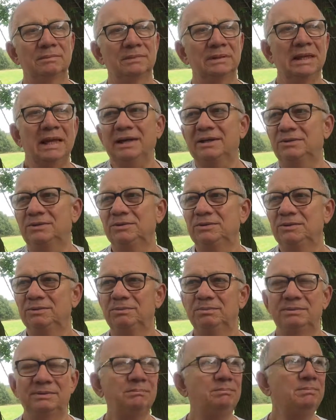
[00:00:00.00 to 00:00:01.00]
like to
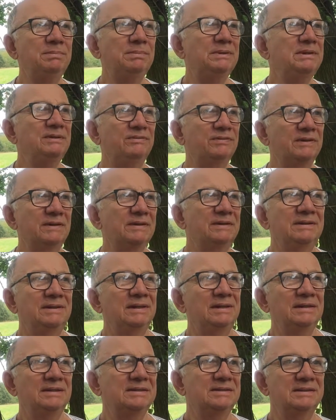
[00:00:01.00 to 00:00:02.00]
do different
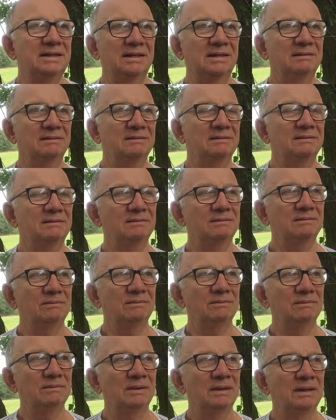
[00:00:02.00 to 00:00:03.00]
things, and
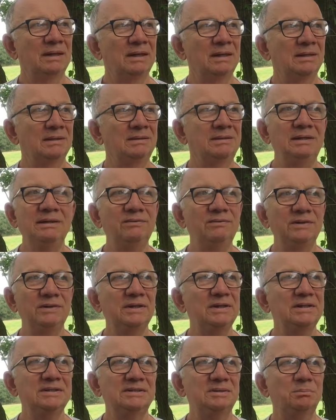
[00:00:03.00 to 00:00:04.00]

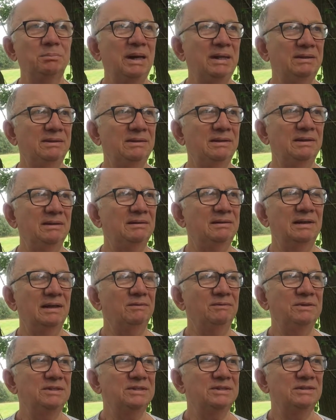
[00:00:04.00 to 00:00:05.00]
TV is a bad thing,
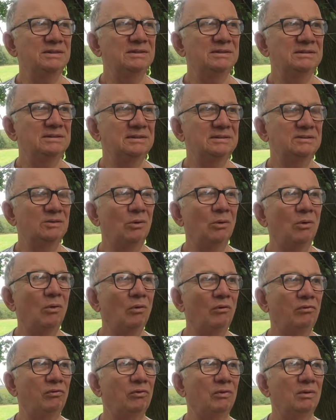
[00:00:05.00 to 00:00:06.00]
television is
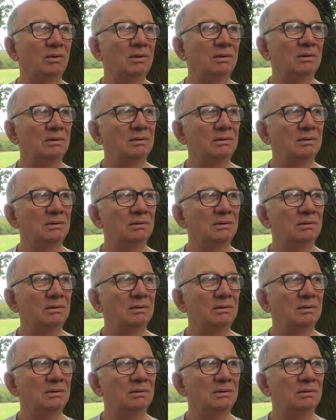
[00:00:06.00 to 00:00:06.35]
awful.